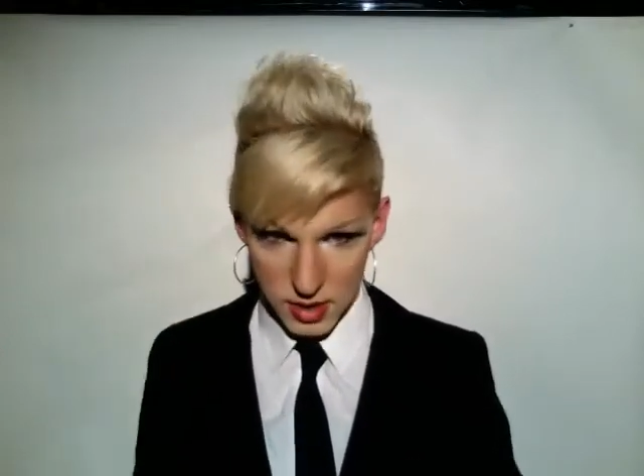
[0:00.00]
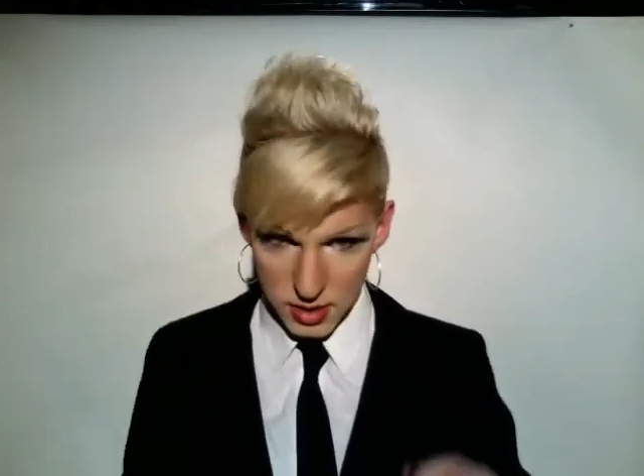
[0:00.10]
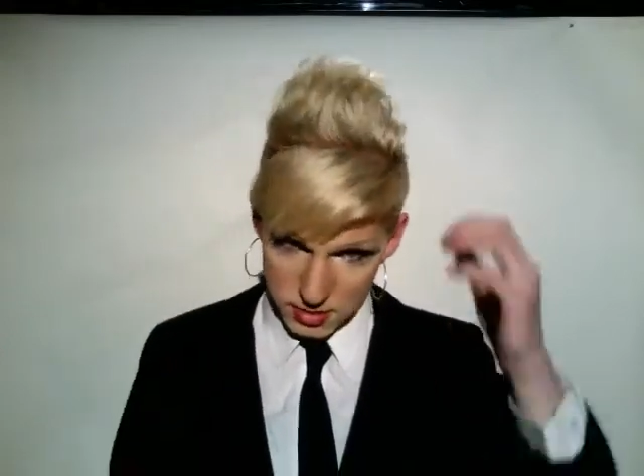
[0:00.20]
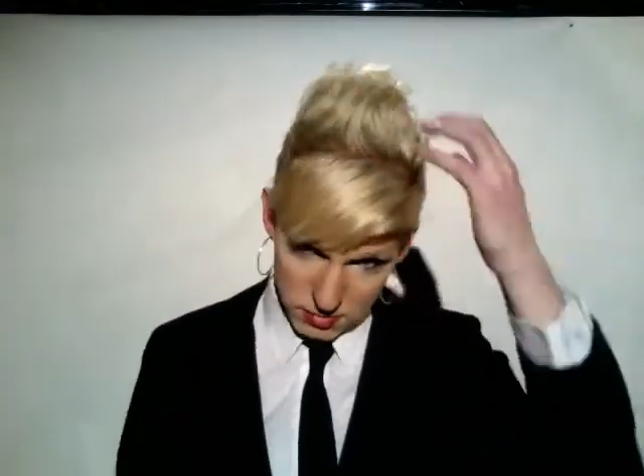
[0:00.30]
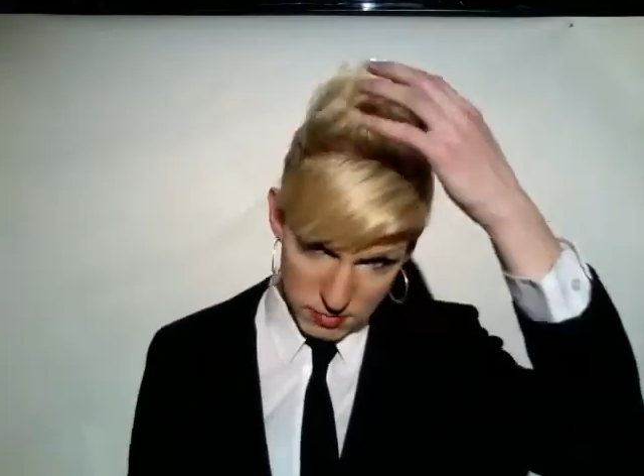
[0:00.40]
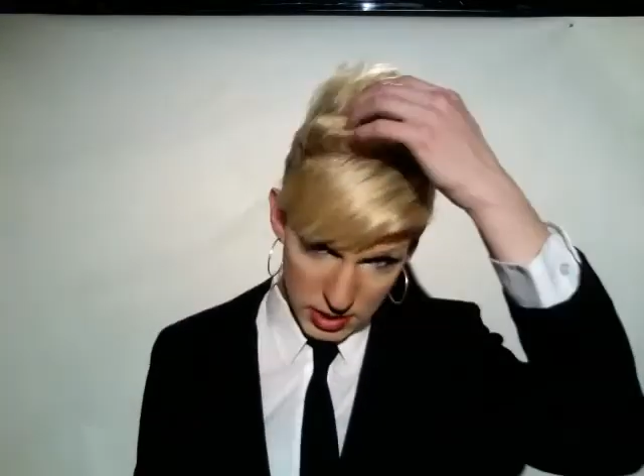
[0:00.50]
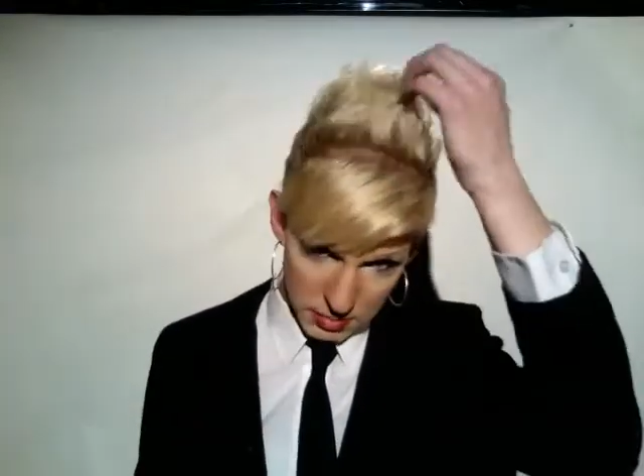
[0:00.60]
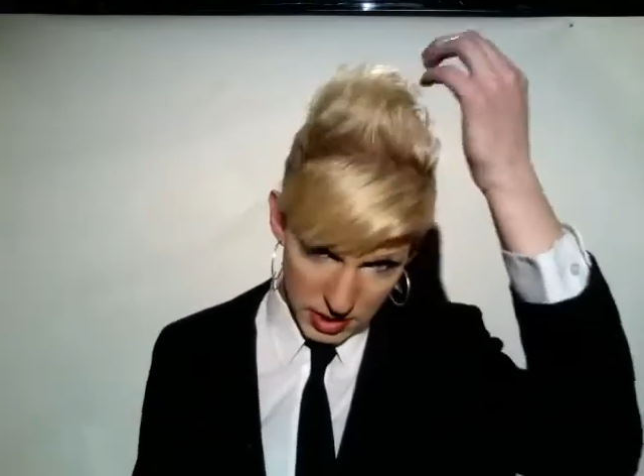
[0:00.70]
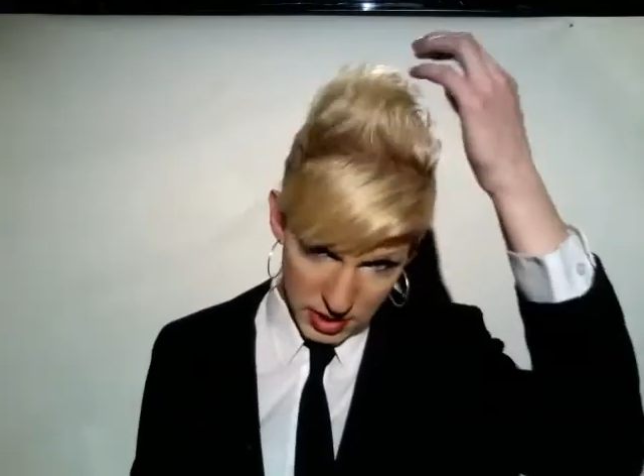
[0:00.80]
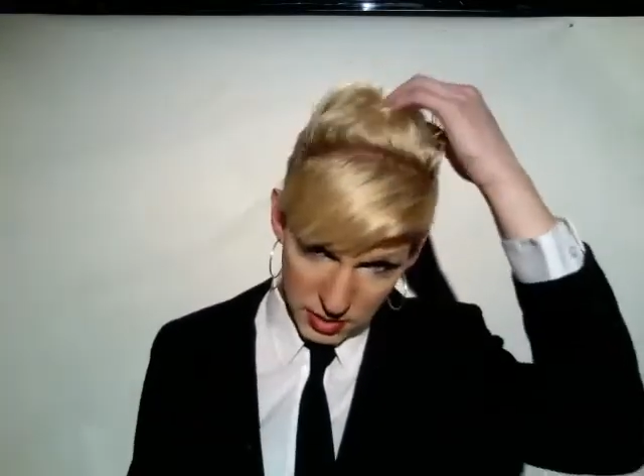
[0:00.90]
And,
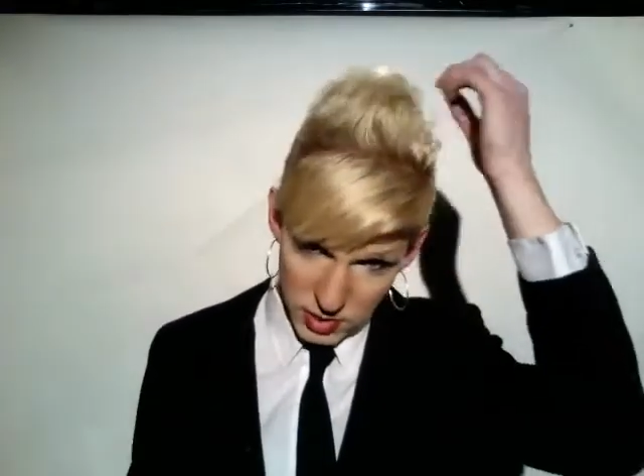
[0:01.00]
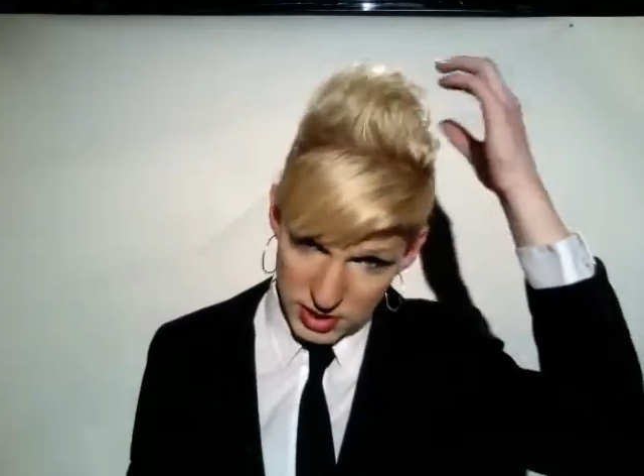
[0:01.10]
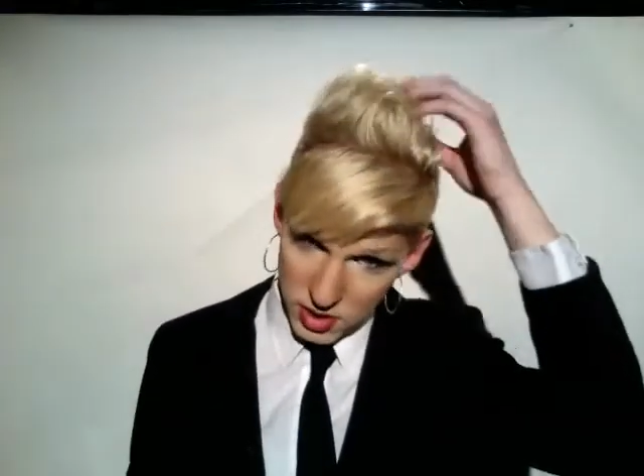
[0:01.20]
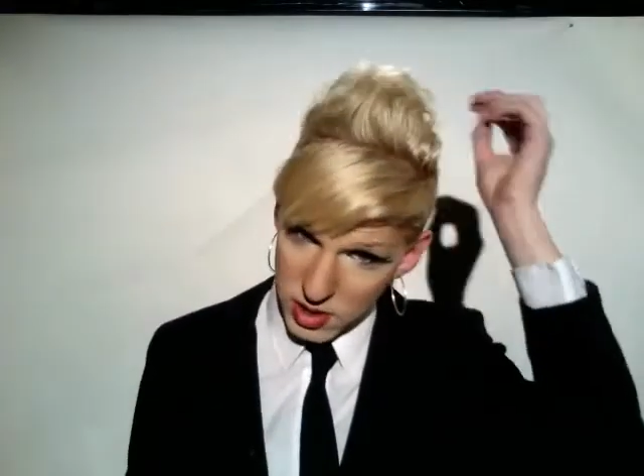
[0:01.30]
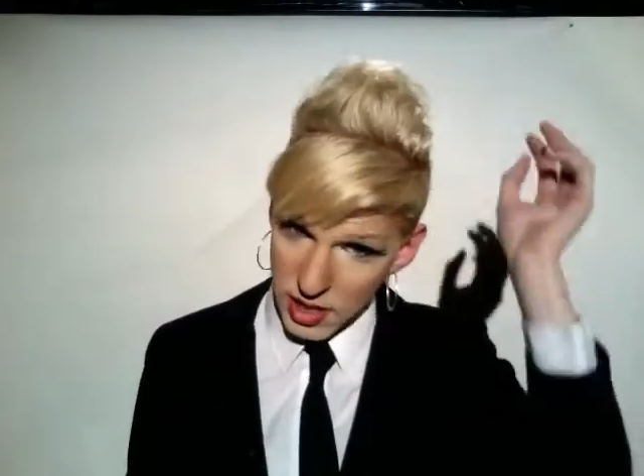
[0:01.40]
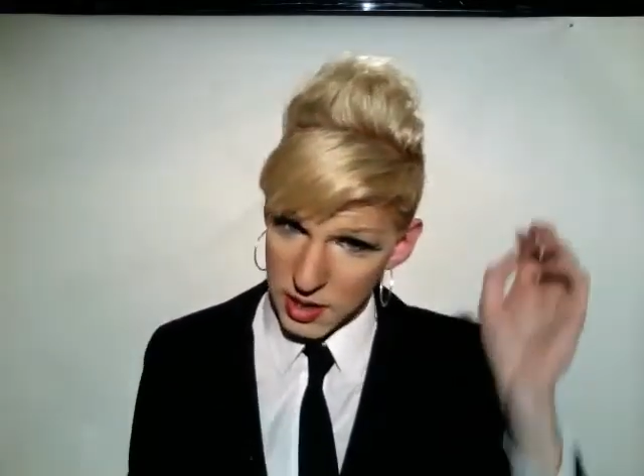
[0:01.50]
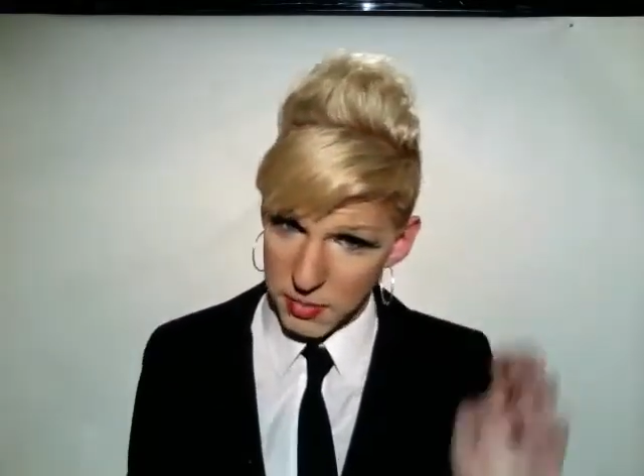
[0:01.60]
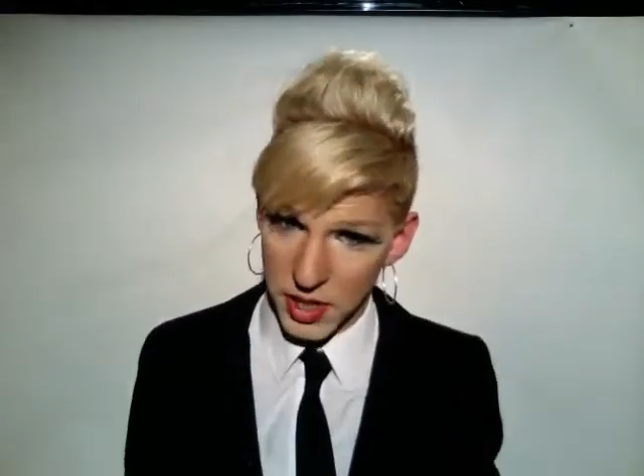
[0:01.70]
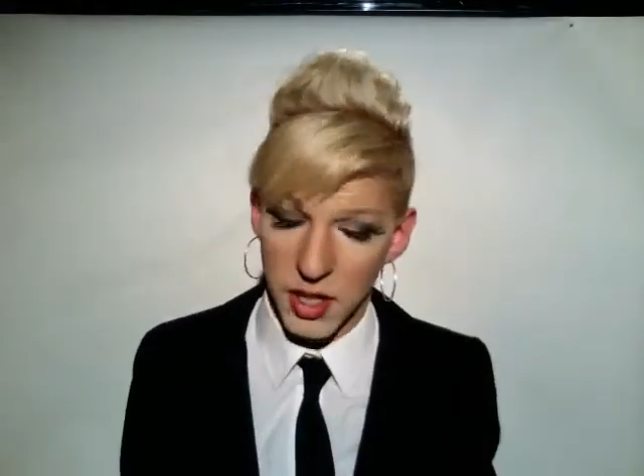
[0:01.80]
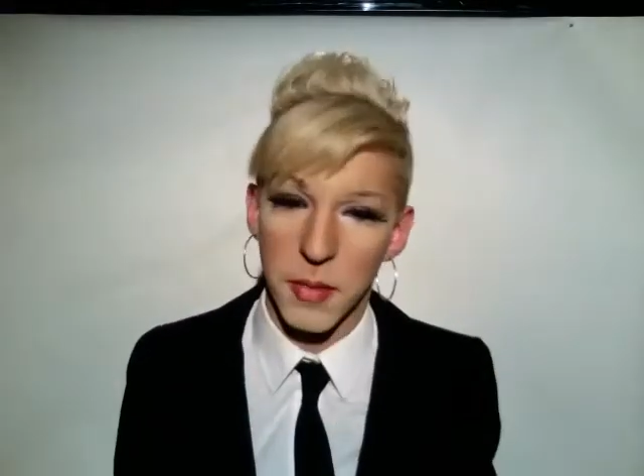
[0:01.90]
like, what's going on up
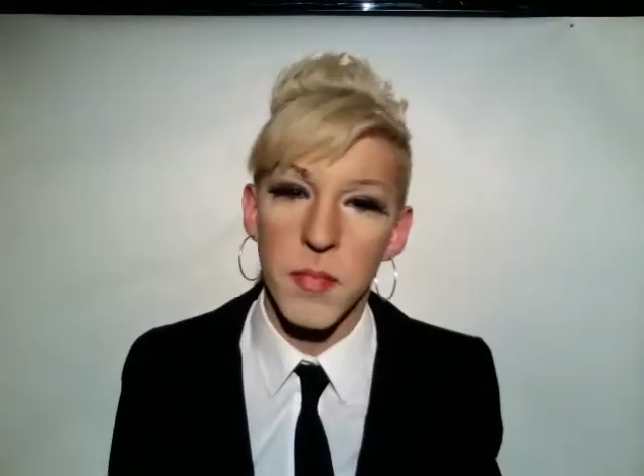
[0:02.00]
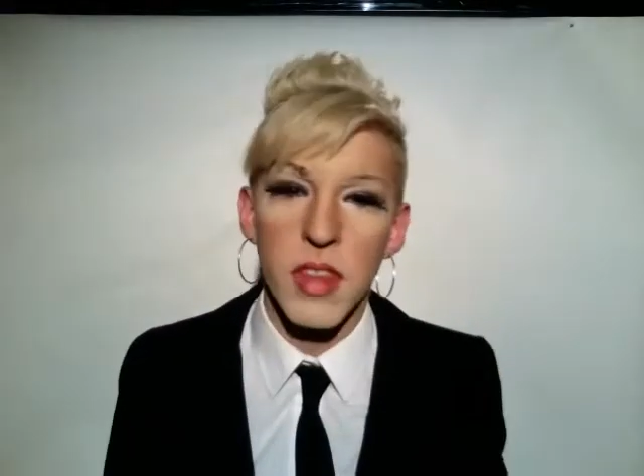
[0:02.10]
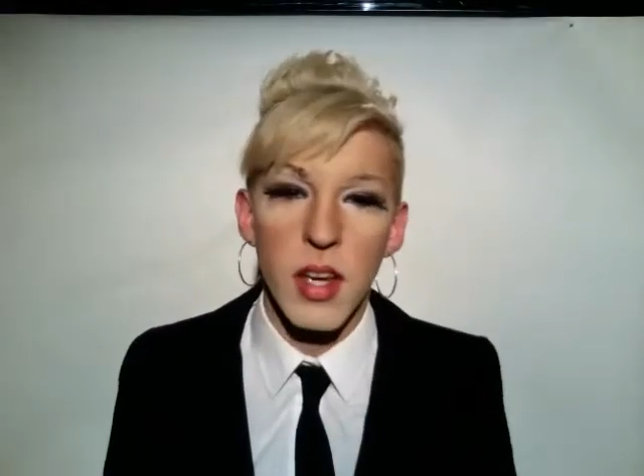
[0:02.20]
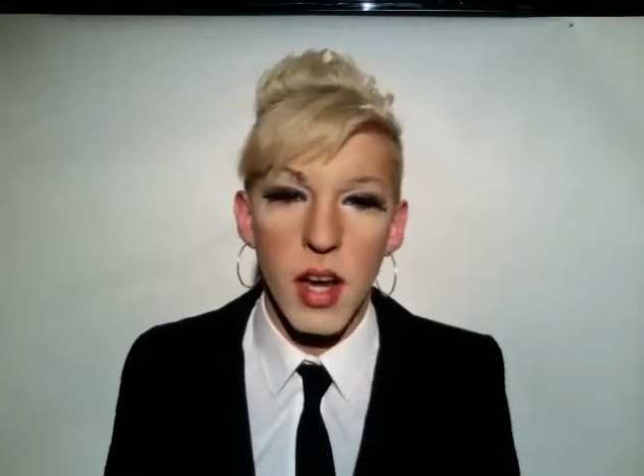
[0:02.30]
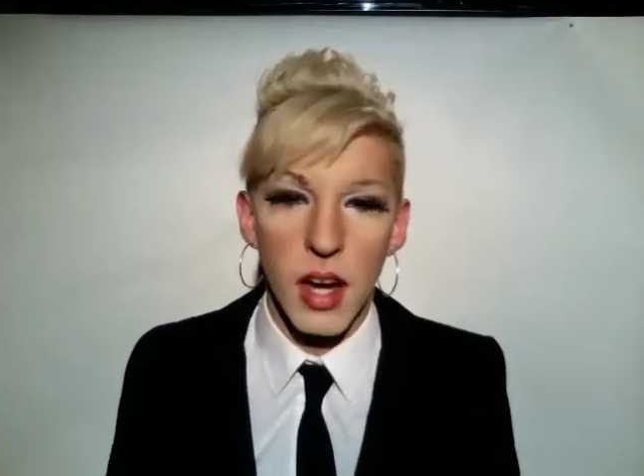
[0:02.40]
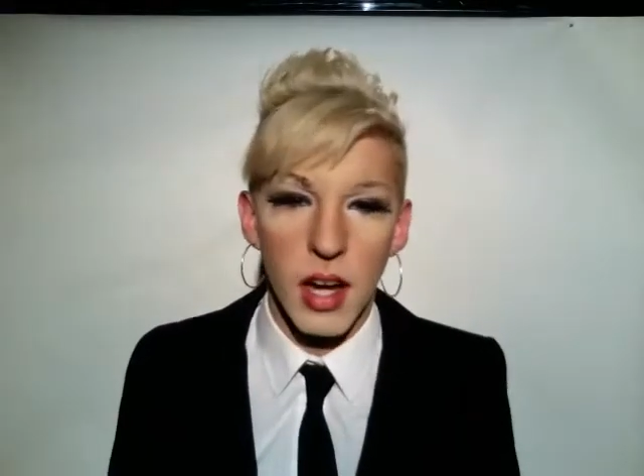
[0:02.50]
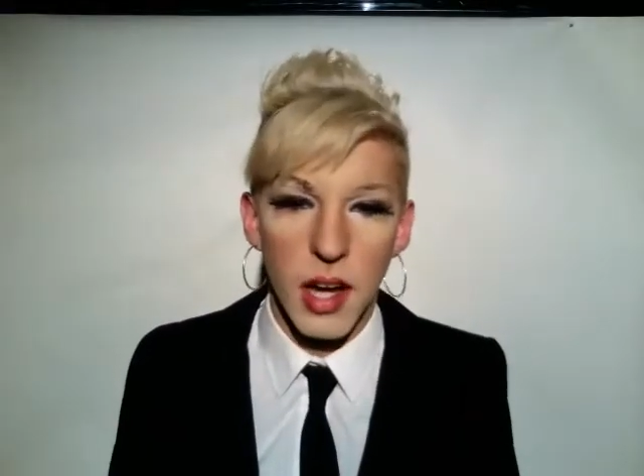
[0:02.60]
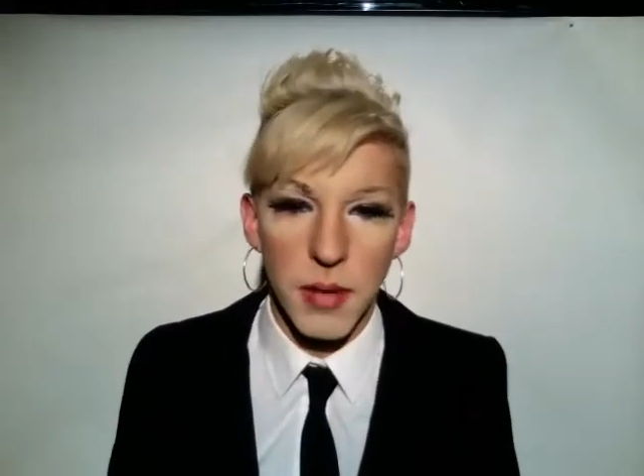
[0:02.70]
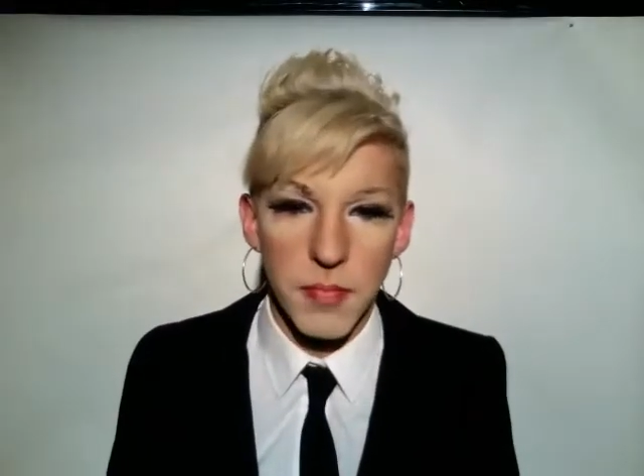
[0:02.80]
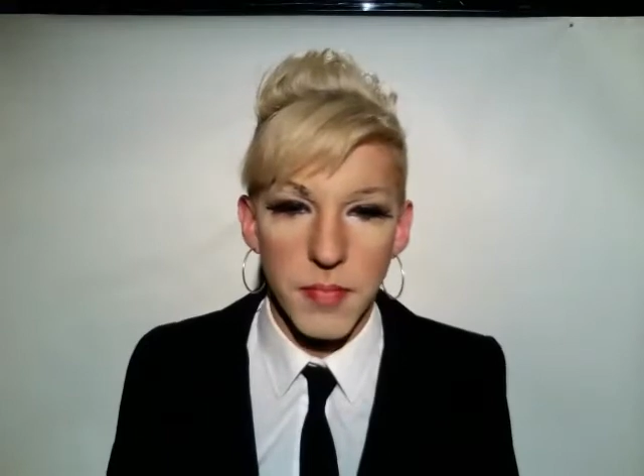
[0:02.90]
here?
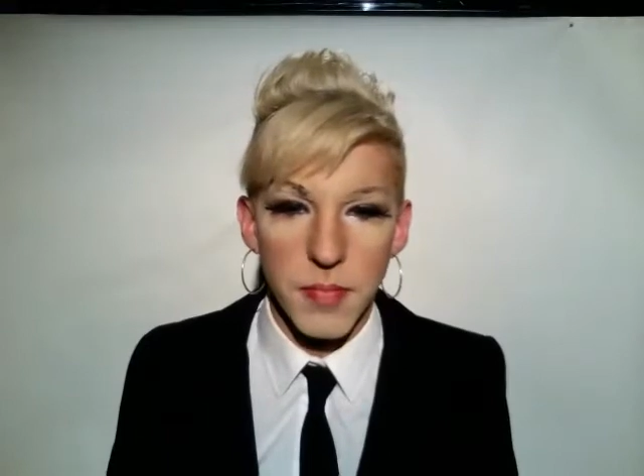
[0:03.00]
Um,